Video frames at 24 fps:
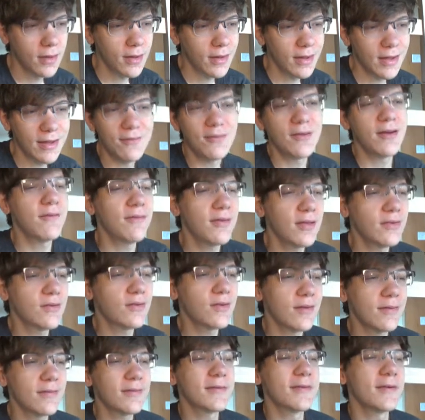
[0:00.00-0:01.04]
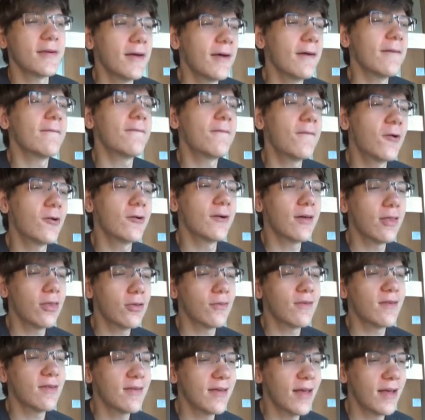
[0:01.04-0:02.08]
even if it's just
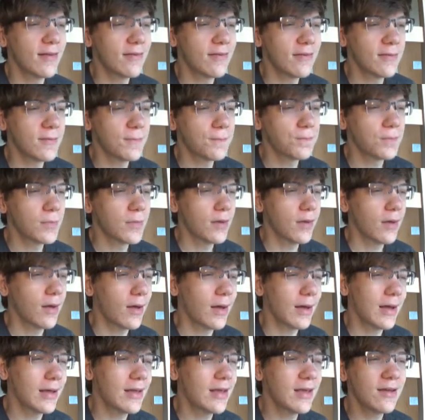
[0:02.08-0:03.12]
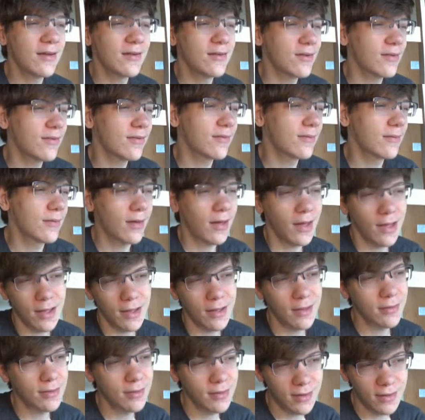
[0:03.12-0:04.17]
43 cents, he had just
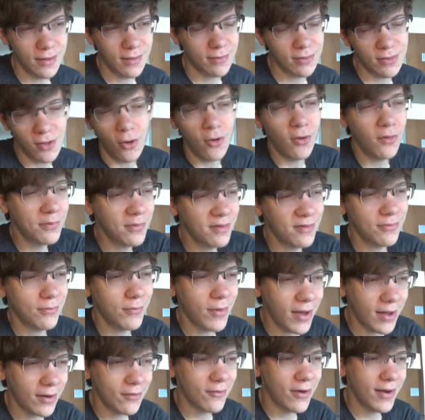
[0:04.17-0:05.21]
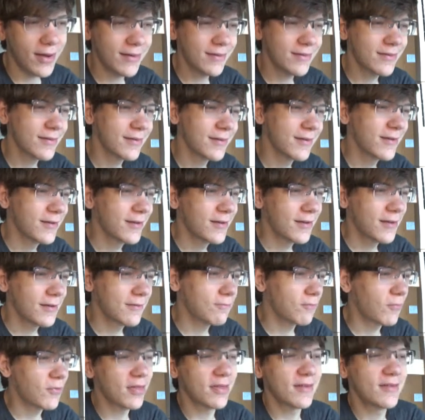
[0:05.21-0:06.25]
the homeless man, right?
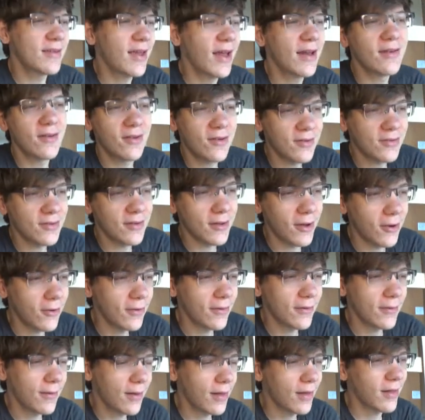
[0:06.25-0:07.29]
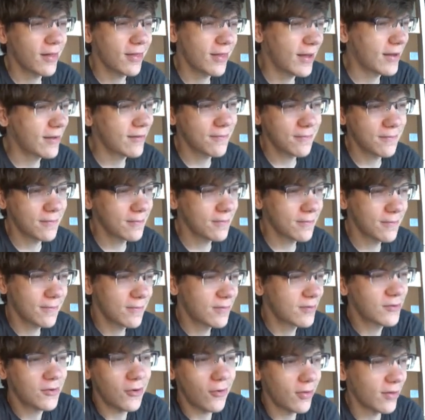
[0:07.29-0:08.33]
More than 10 years ago,
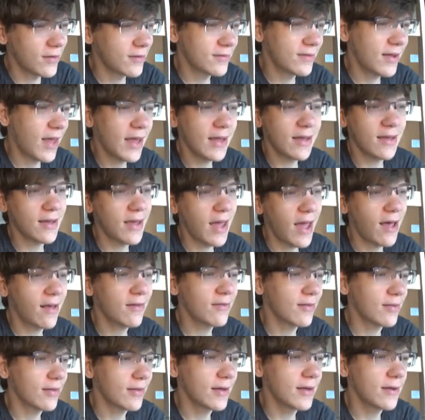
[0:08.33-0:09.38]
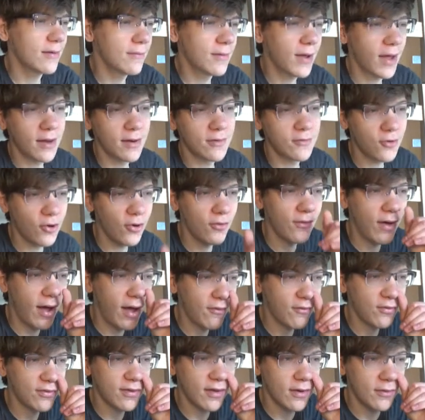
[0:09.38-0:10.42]
stole a tank of gasoline and drove
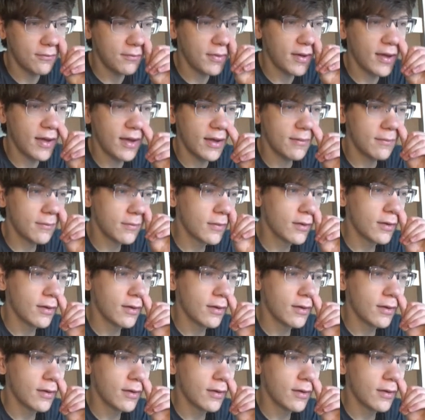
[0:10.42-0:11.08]
off without paying.